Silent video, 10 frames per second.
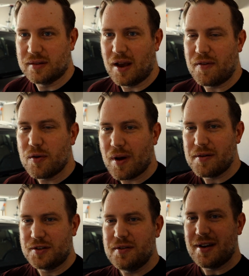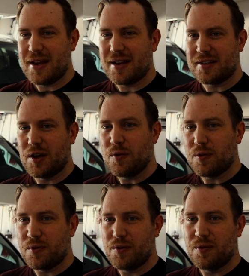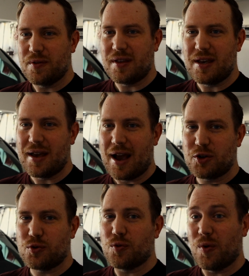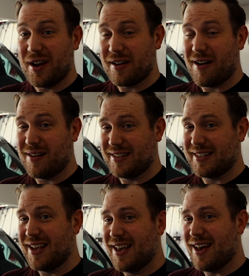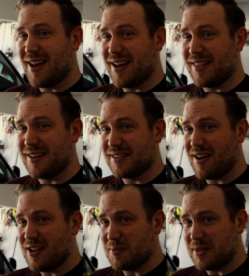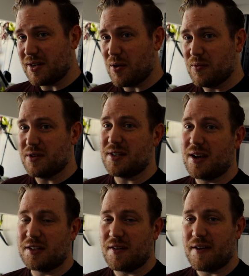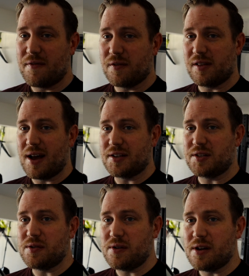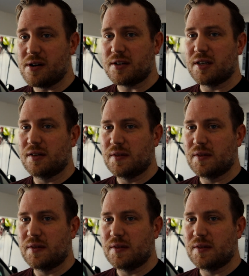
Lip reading: I figured what I would do today is go through the actual running costs that it's cost me to own this X5 for the last 2 years.